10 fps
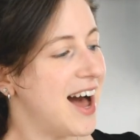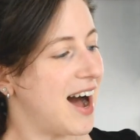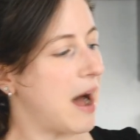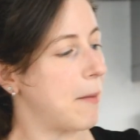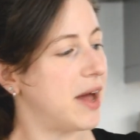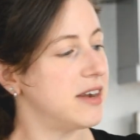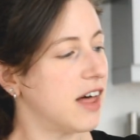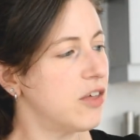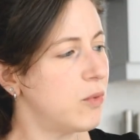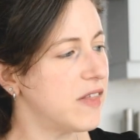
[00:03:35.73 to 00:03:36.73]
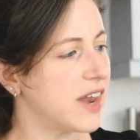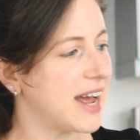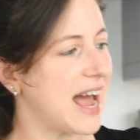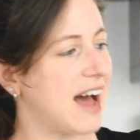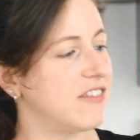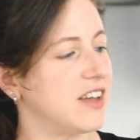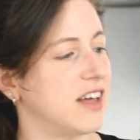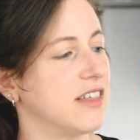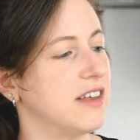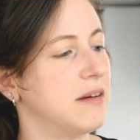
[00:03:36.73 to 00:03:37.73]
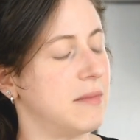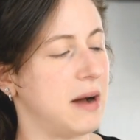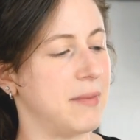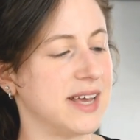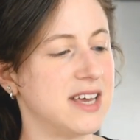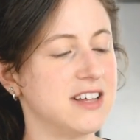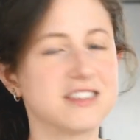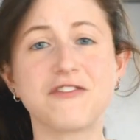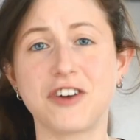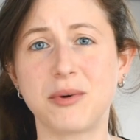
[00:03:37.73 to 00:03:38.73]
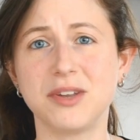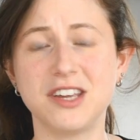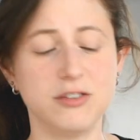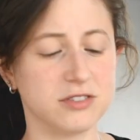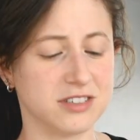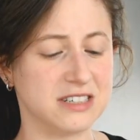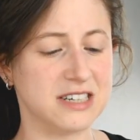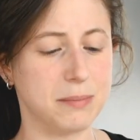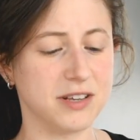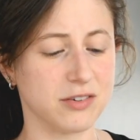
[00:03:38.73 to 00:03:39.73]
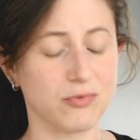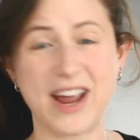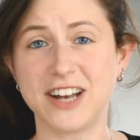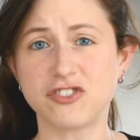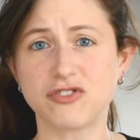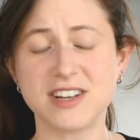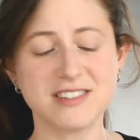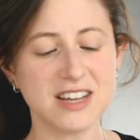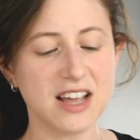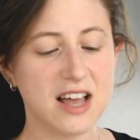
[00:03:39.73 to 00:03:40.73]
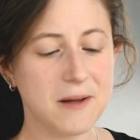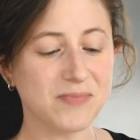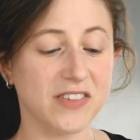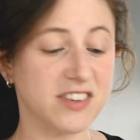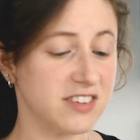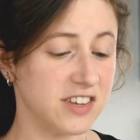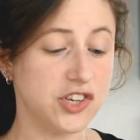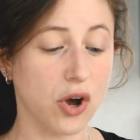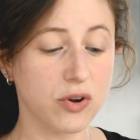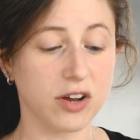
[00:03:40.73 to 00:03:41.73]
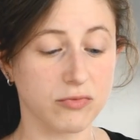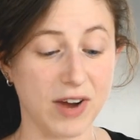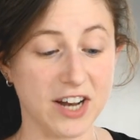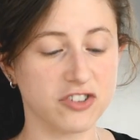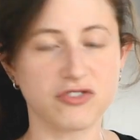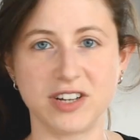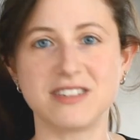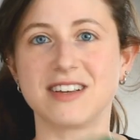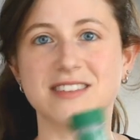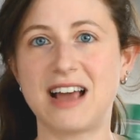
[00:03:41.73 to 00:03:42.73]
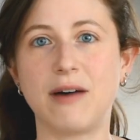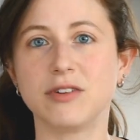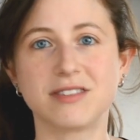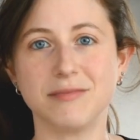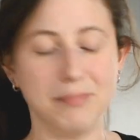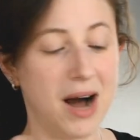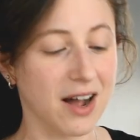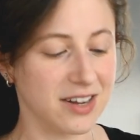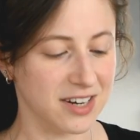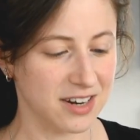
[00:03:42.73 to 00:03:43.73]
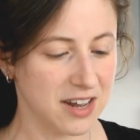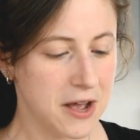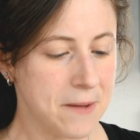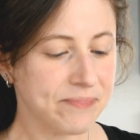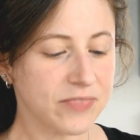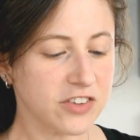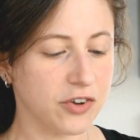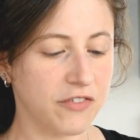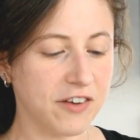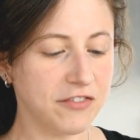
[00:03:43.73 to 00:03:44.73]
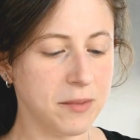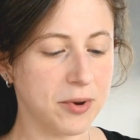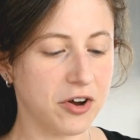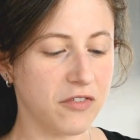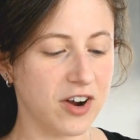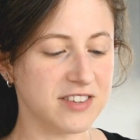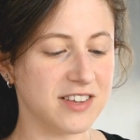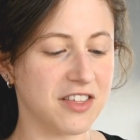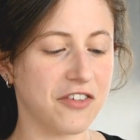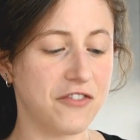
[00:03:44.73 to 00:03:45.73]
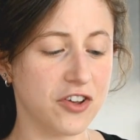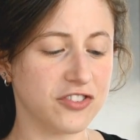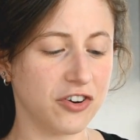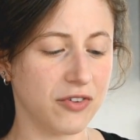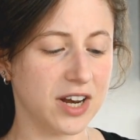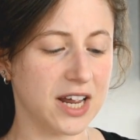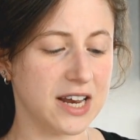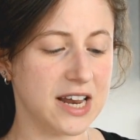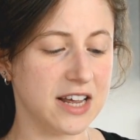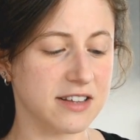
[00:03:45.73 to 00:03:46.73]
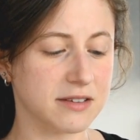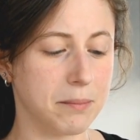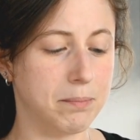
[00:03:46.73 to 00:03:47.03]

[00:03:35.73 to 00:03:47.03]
Another one that I have here that my kids frequently use as a dip is a ranch dressing, and this is a yogurt ranch dressing is how it's marketed. So if I flip it over, I see that the first ingredient is